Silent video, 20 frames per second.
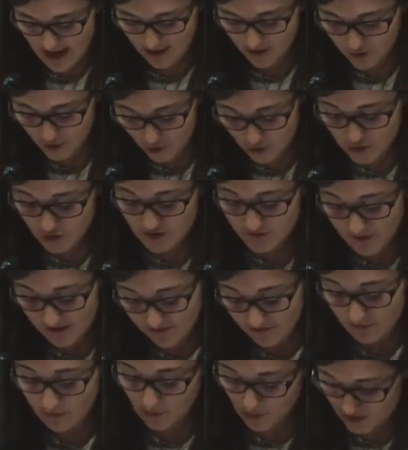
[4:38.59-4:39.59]
could also speak
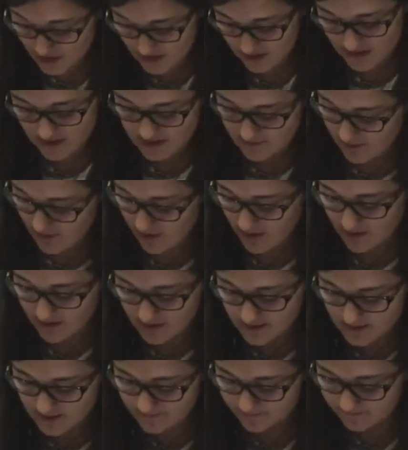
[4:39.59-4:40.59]
from personal
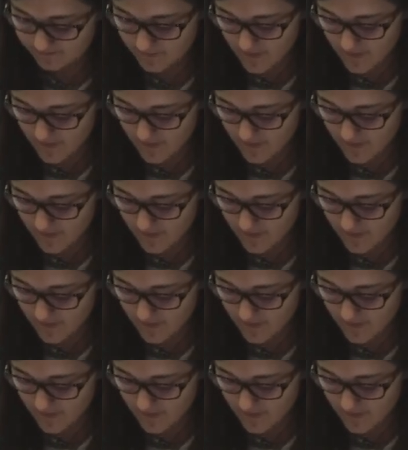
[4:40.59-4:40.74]
experience.